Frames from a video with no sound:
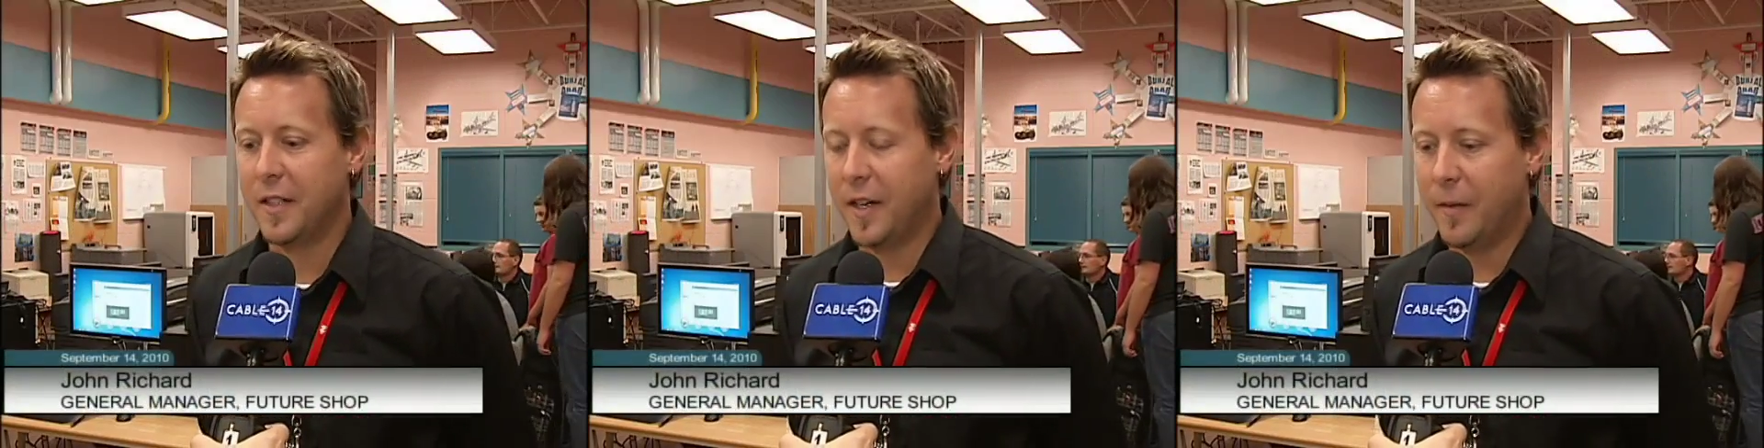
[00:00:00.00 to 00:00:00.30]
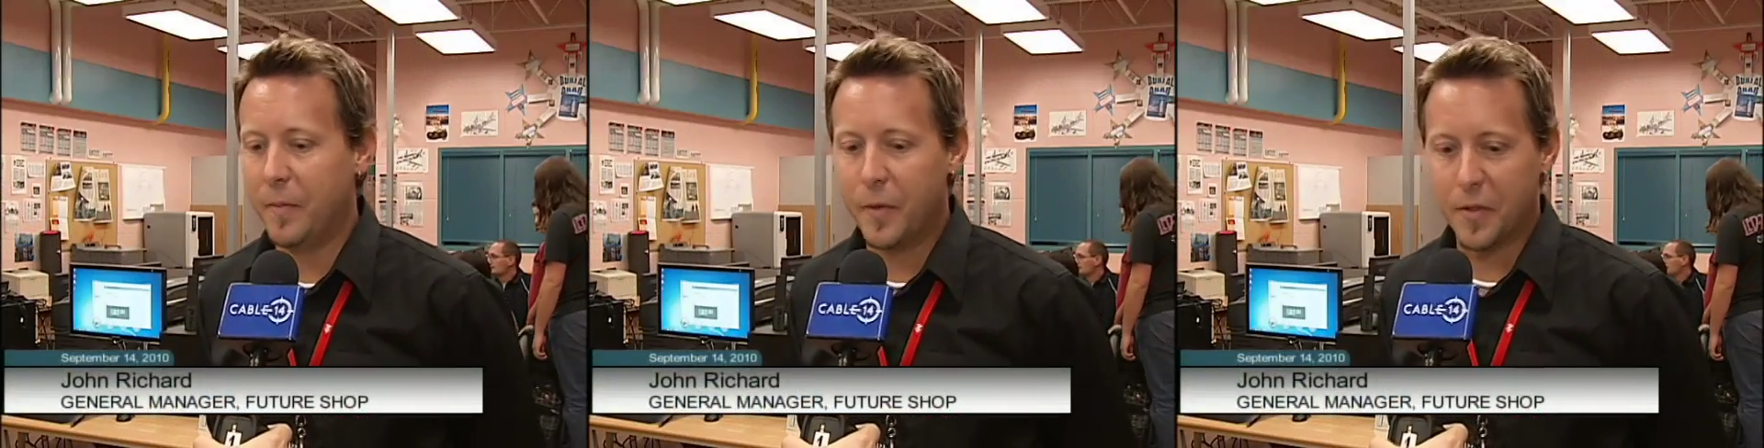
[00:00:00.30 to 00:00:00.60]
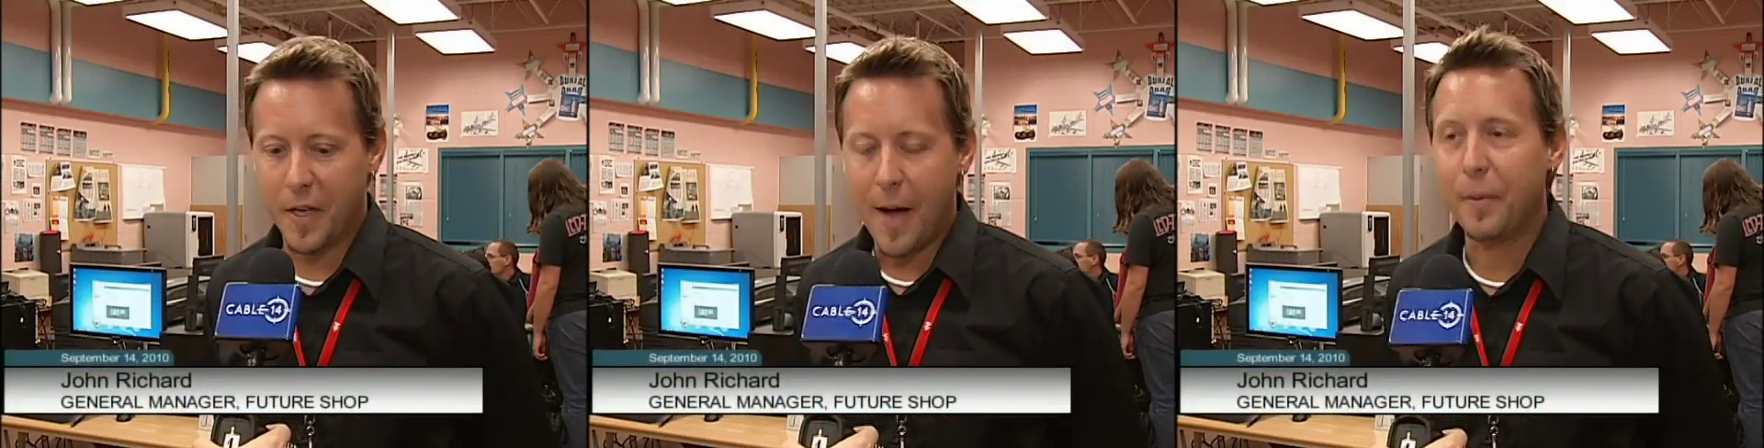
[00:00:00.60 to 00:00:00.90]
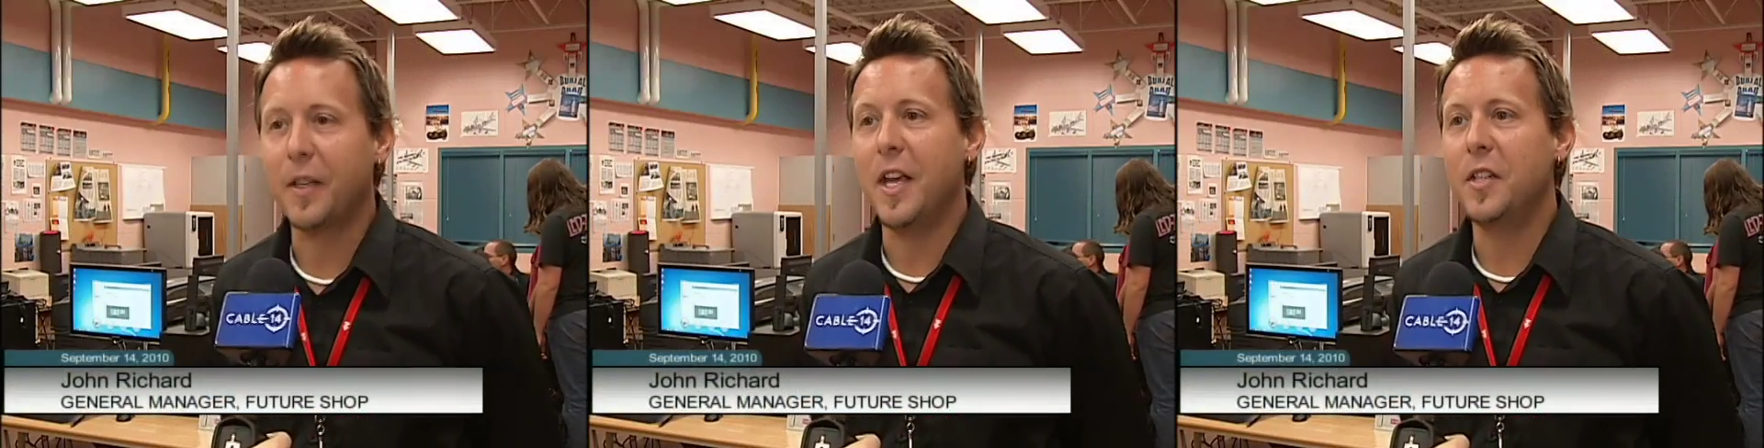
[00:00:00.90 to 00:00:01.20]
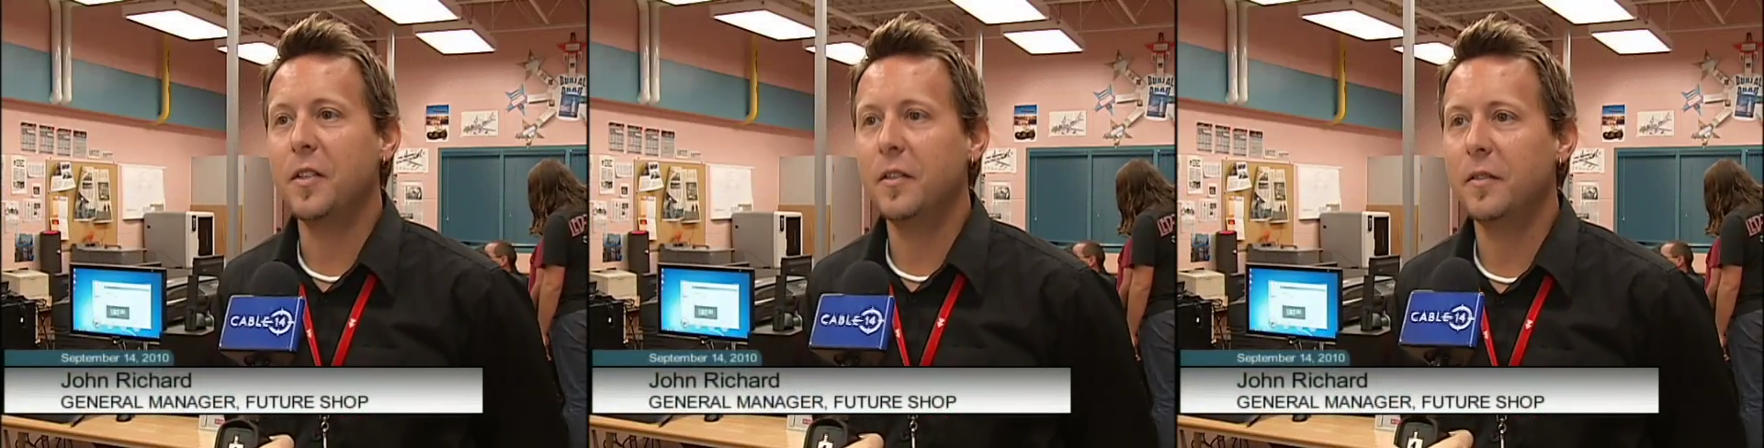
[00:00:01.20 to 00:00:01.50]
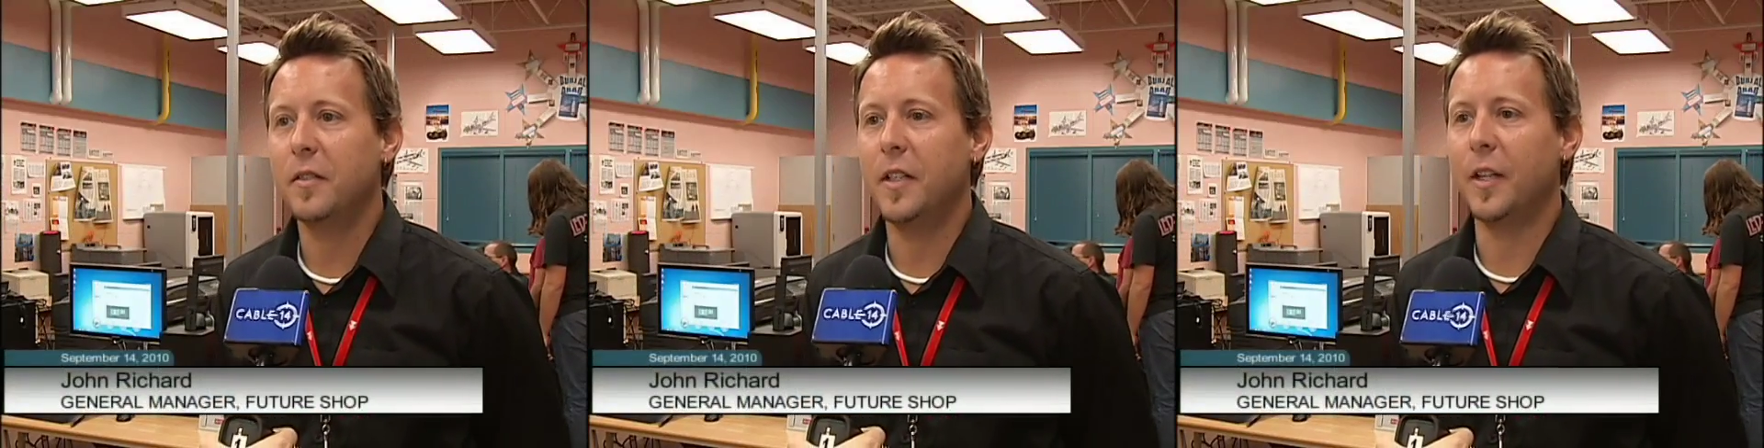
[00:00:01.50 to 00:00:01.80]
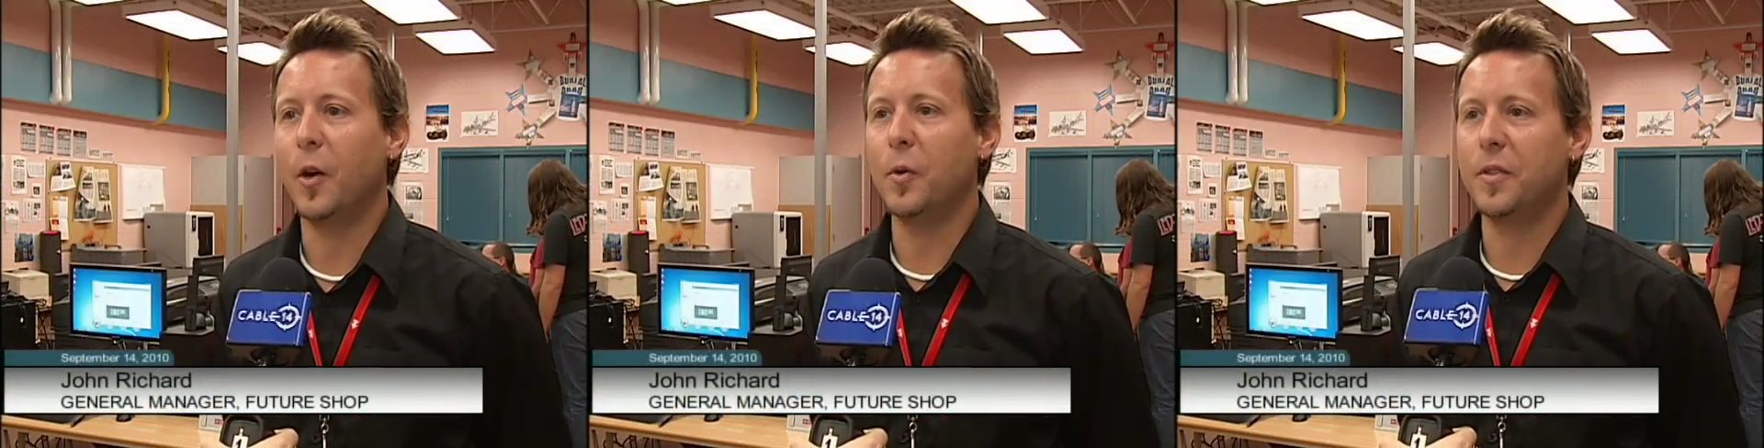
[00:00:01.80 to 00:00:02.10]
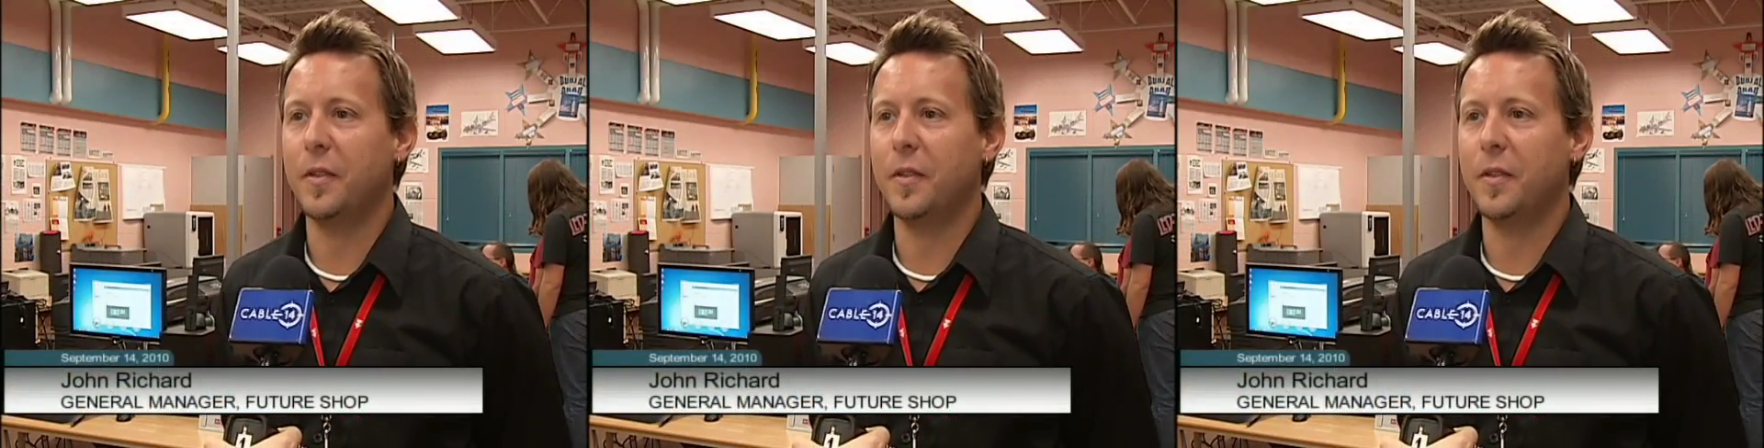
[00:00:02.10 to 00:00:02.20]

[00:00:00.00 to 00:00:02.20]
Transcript: Uh, there's an application, and it goes